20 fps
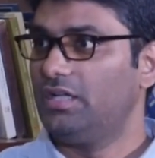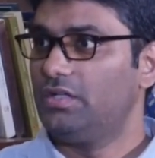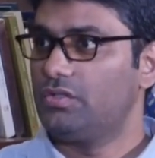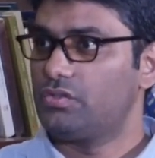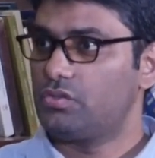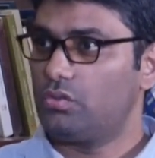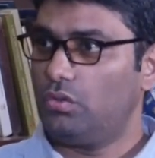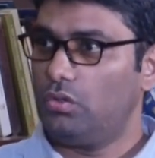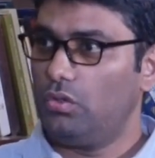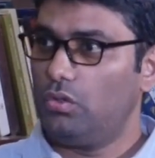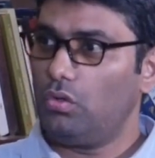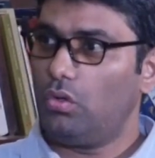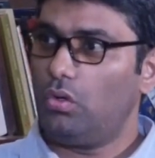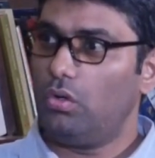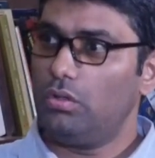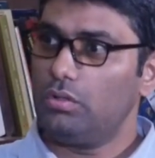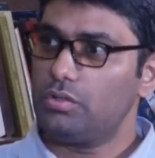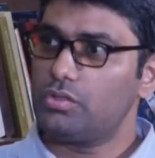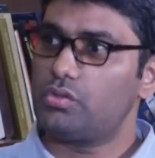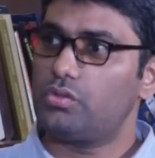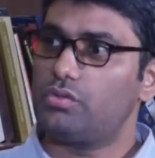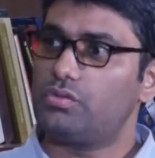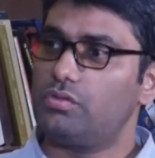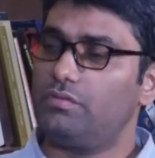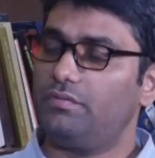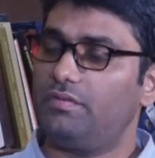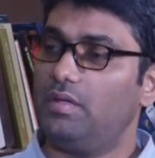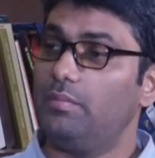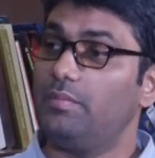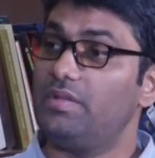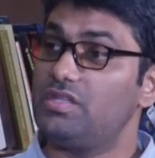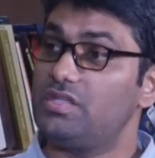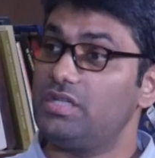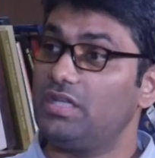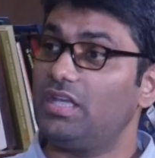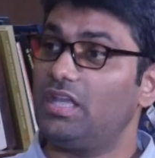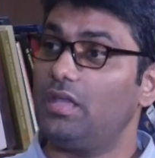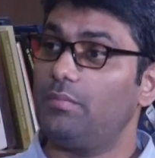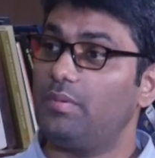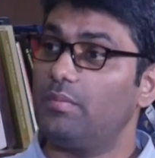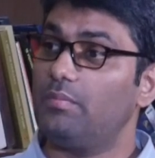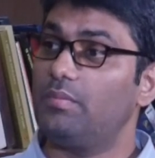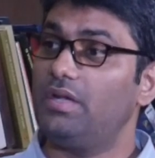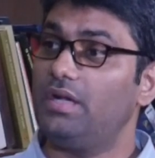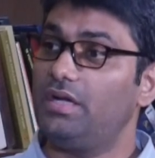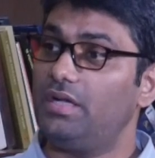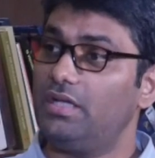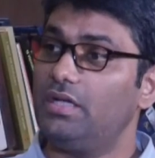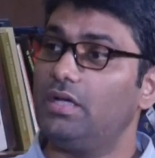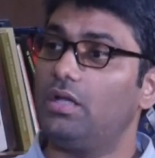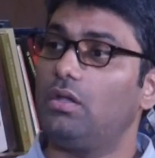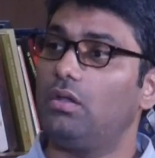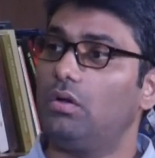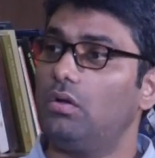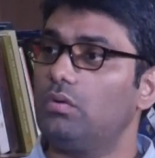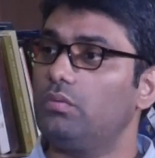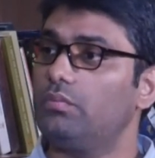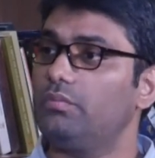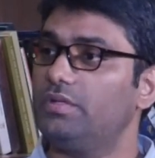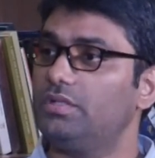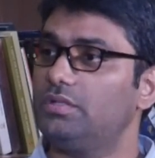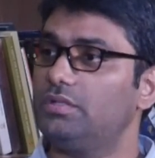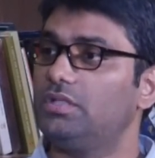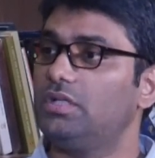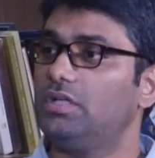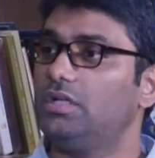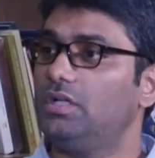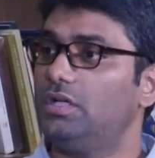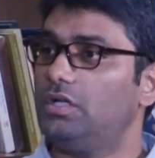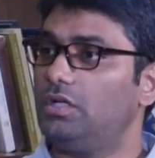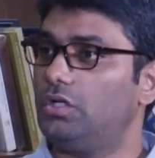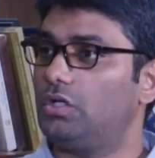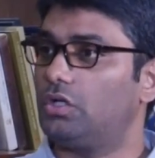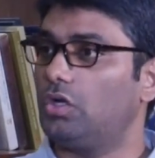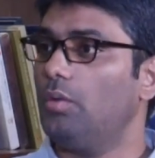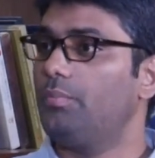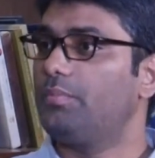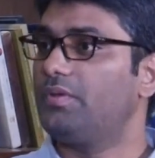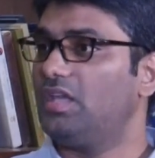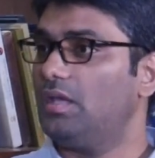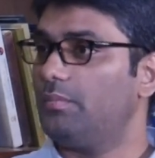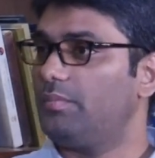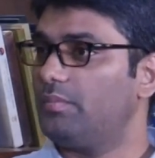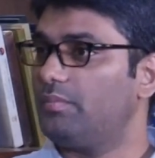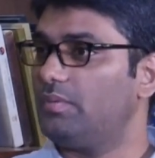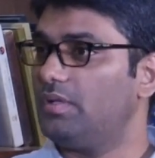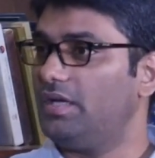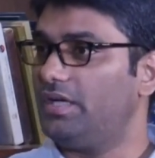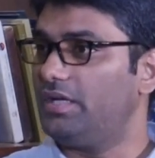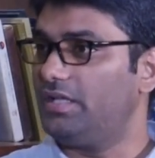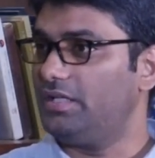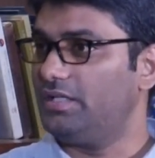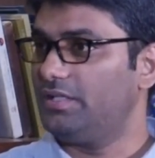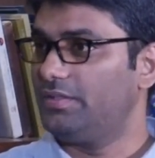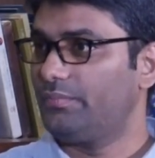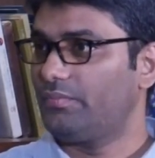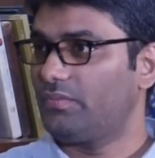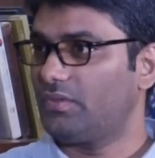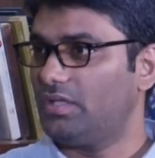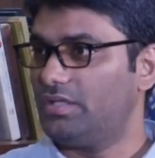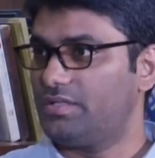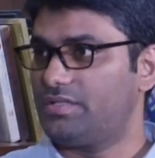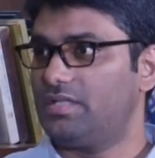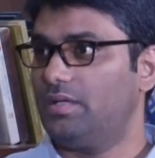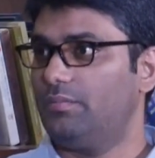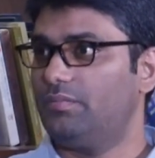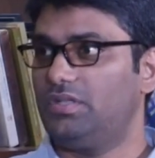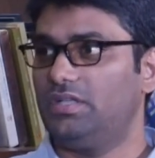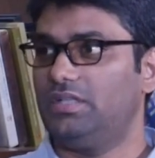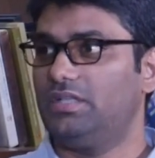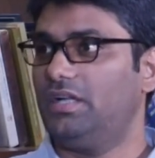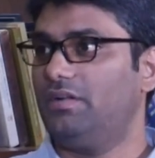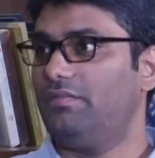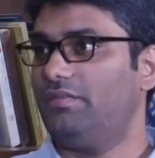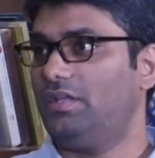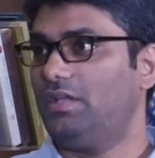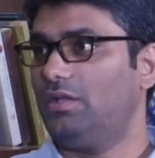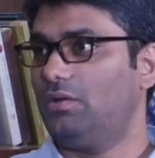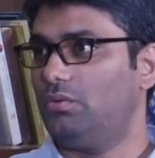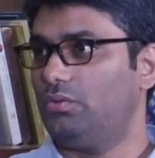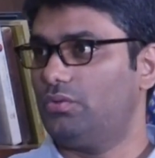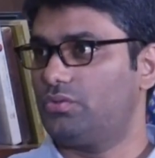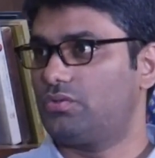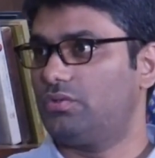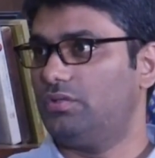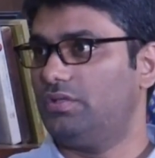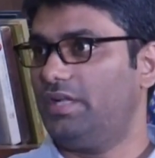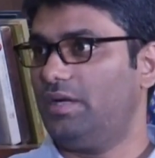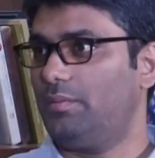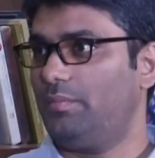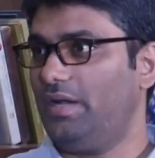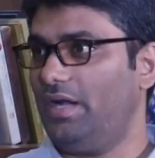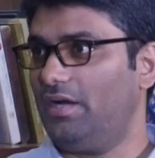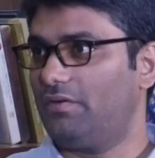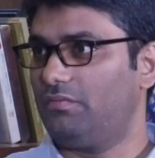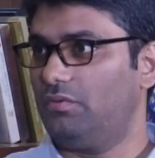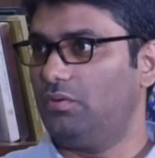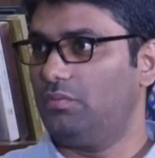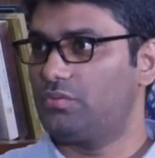So all sorts of imaging capability along with drop capability is something that we can host on that platform.